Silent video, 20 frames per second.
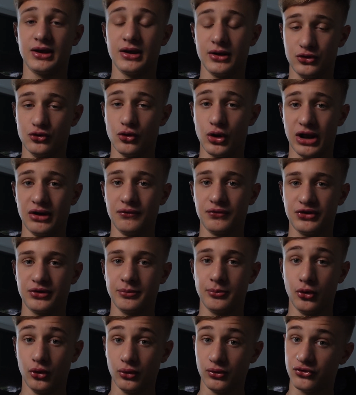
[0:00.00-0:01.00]
Your health is
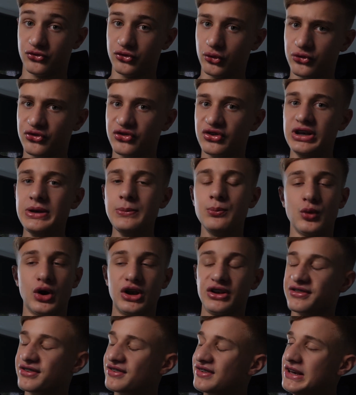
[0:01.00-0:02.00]
important, so sleep
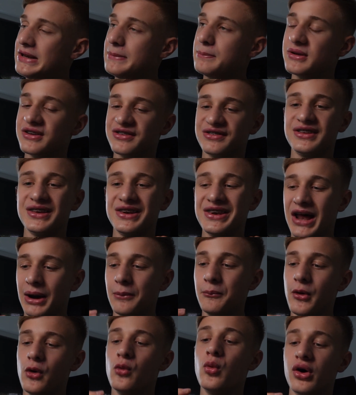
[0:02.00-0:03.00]
well. Sleep is the
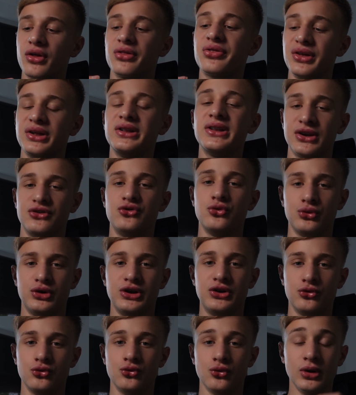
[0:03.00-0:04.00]
number one thing that you
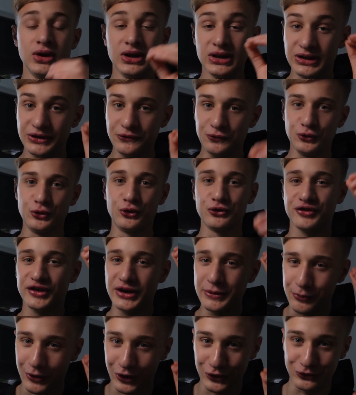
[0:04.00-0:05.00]
need to do. If you don't
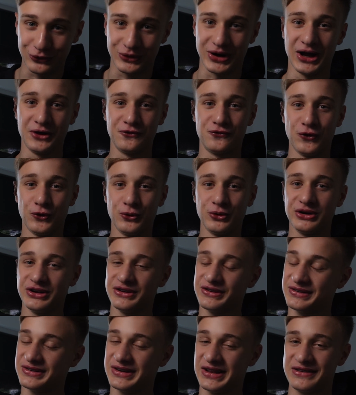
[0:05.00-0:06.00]
sleep well, you can't
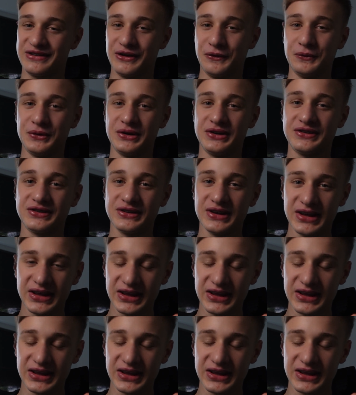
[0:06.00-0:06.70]
focus. That's how it is.